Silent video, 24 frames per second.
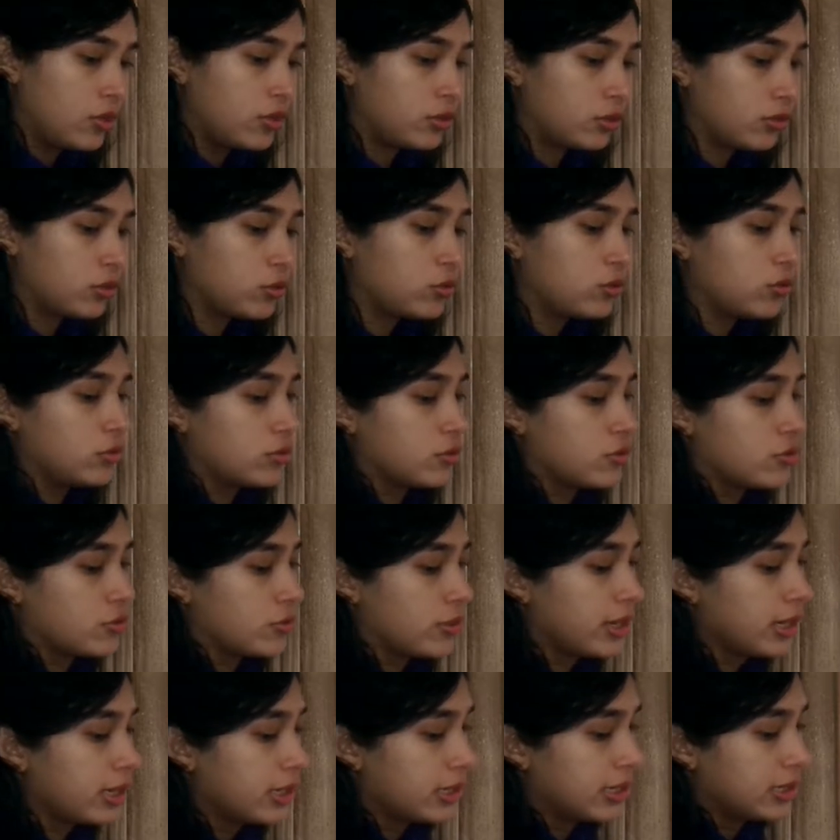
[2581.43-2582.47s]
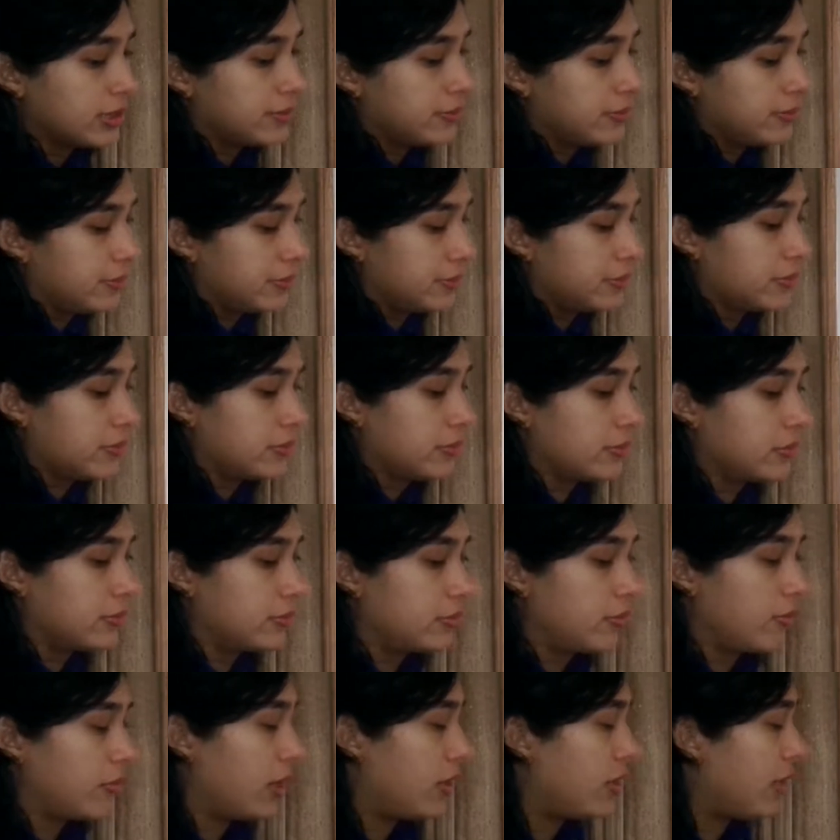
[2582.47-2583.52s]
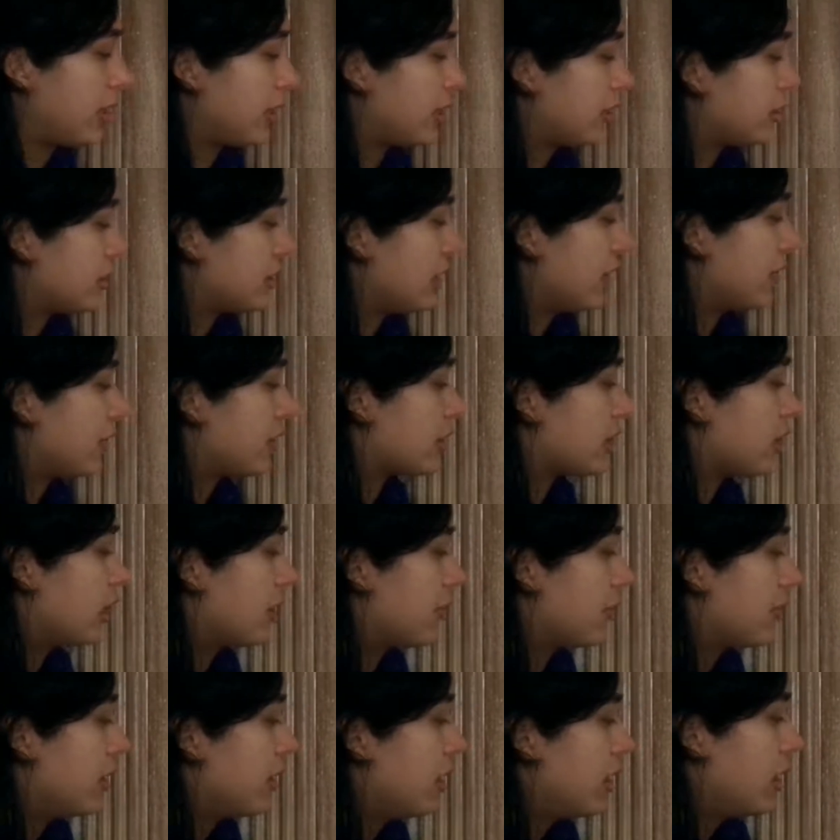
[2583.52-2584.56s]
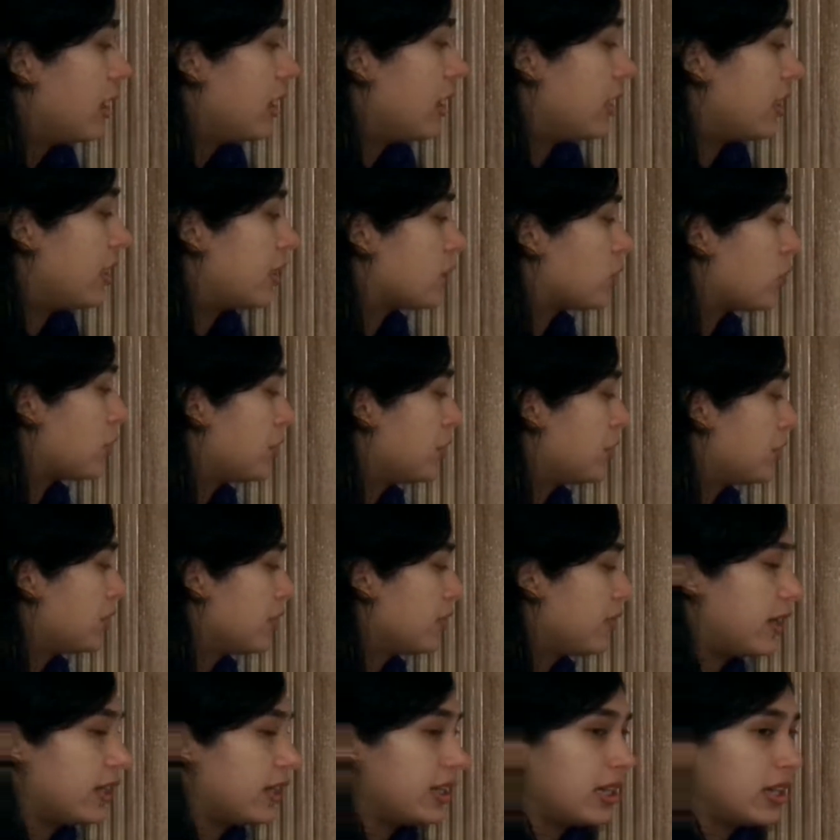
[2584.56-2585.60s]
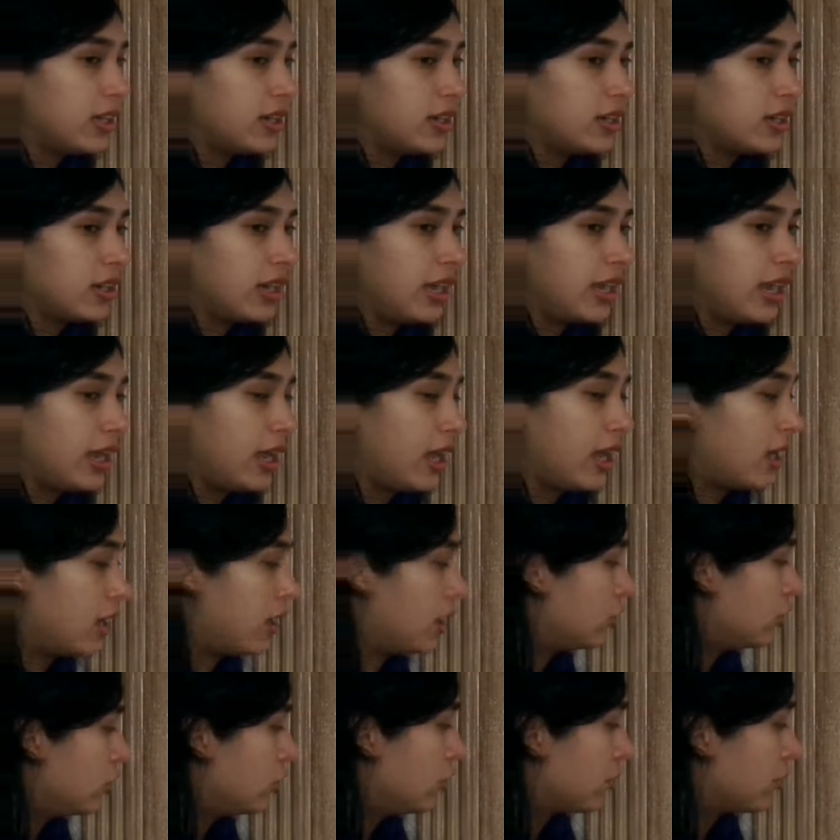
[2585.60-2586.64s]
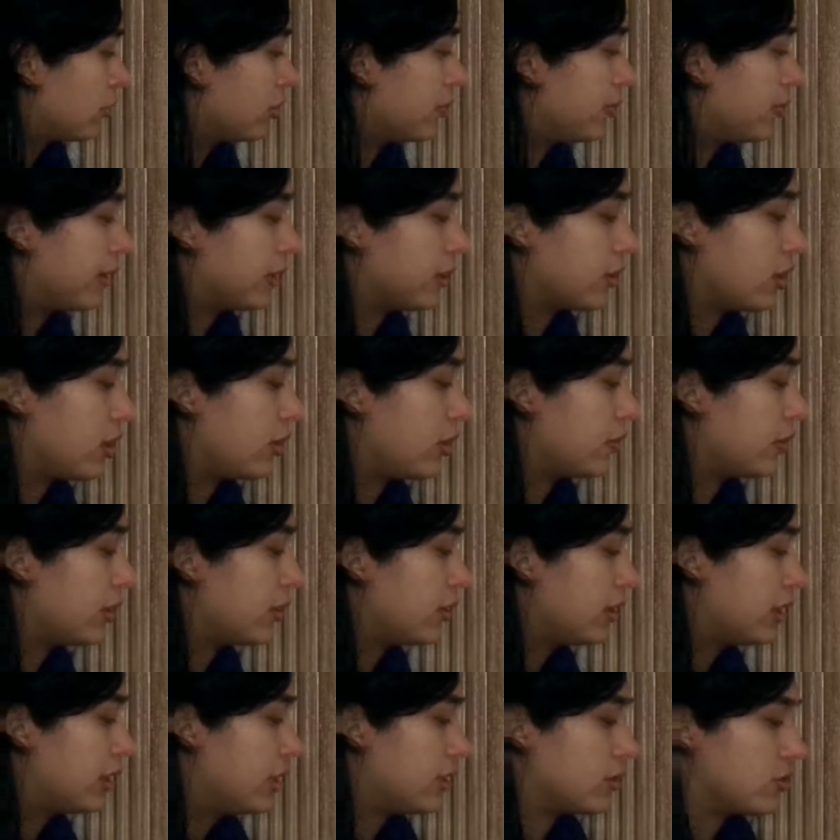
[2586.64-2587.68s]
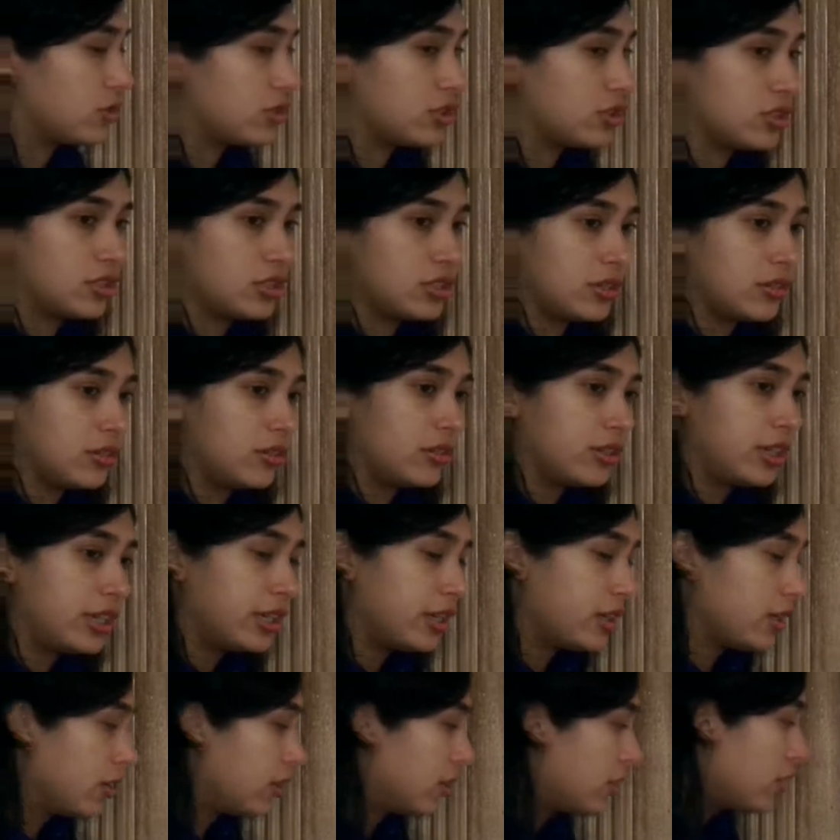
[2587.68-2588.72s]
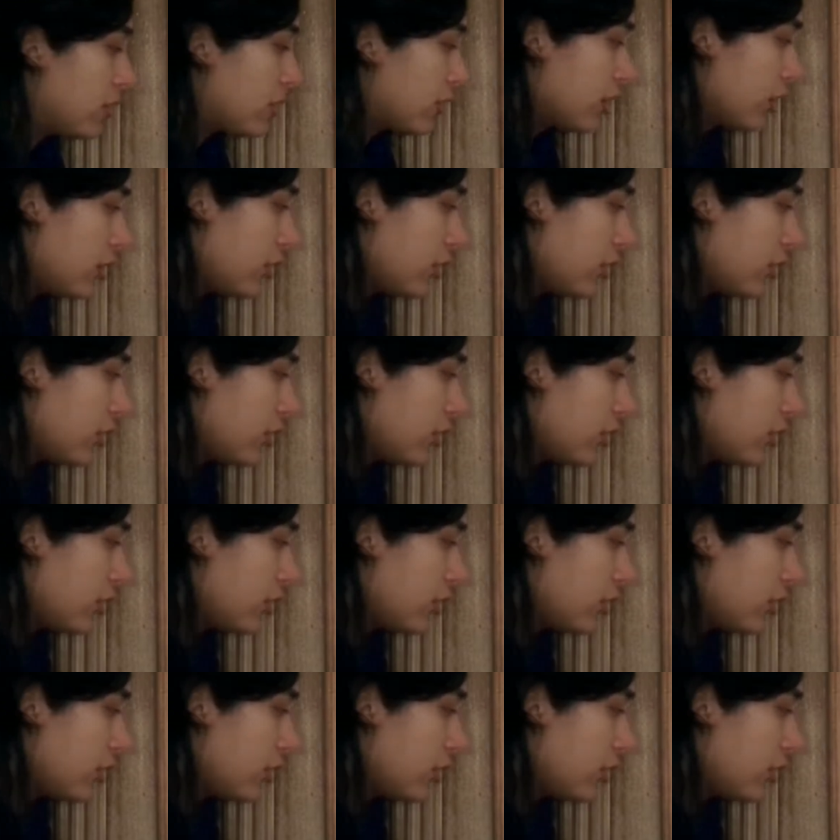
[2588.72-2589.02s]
other cool trick that can save you time, is when you're dividing numerator by denominator and there's a zero here, you